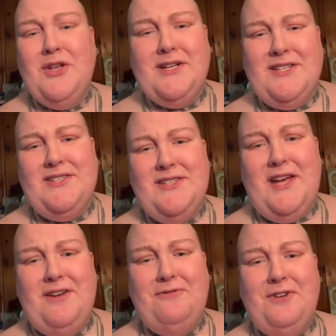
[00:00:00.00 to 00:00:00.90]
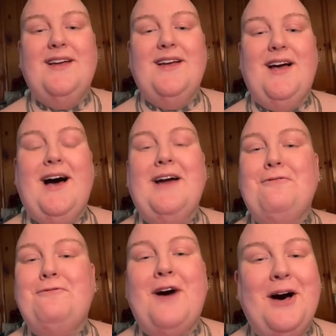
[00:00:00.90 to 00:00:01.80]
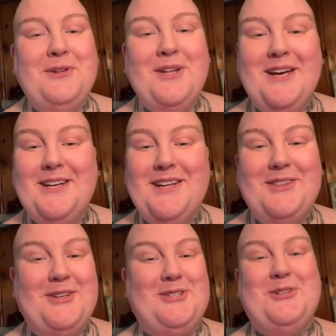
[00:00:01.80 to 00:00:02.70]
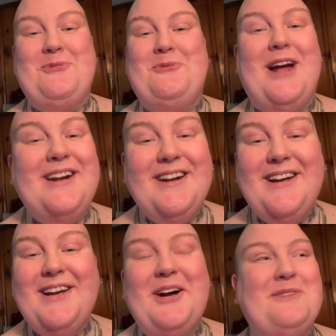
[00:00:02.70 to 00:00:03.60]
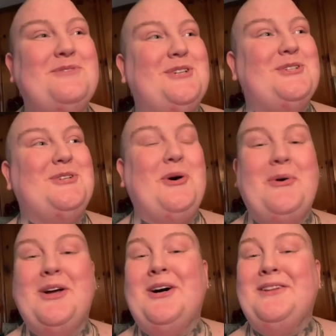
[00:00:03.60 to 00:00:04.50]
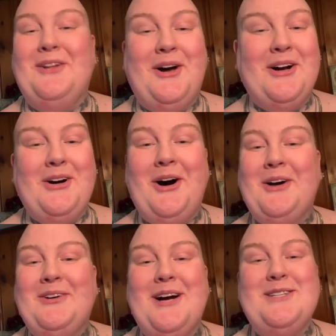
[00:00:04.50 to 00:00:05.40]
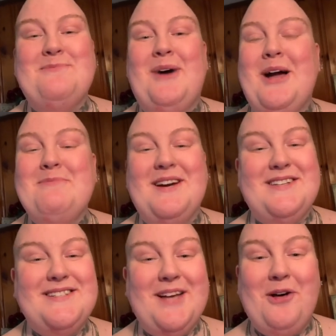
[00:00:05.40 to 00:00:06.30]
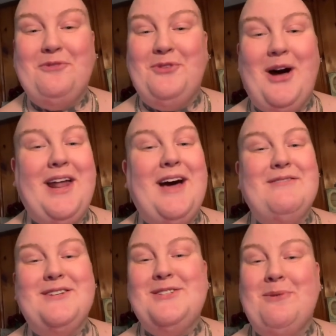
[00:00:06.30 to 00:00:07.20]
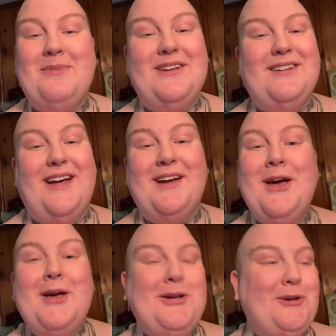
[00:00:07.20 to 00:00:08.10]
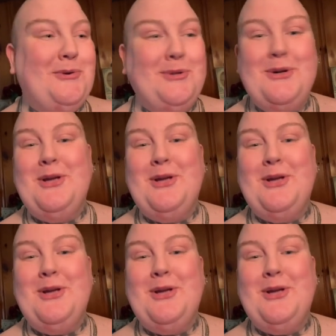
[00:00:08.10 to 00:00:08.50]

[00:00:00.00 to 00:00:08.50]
as it's safe. I found like the serenity of just going on long car rides by myself, not having somebody like, looking